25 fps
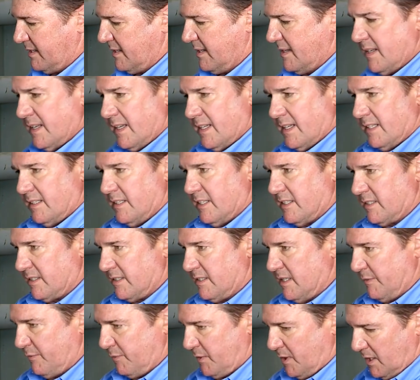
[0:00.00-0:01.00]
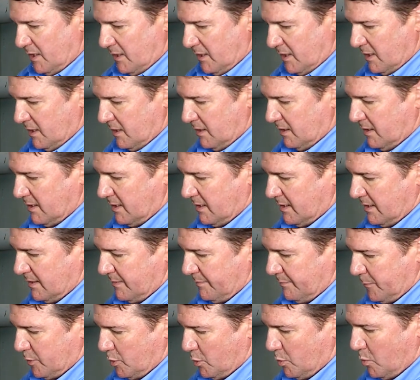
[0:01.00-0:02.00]
and this nifty little
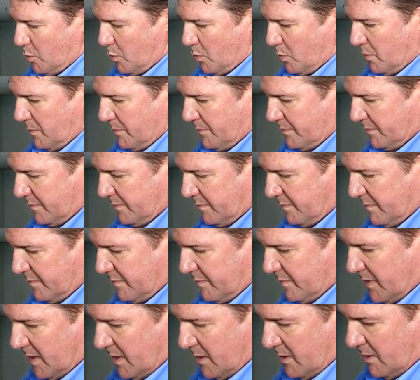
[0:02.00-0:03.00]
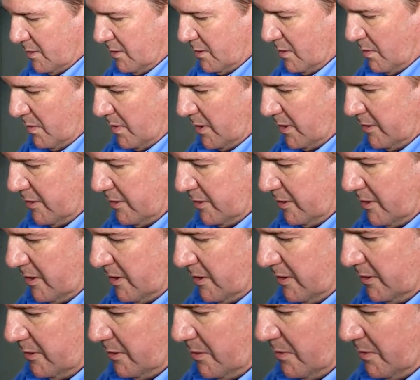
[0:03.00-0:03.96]
tool. So we're just going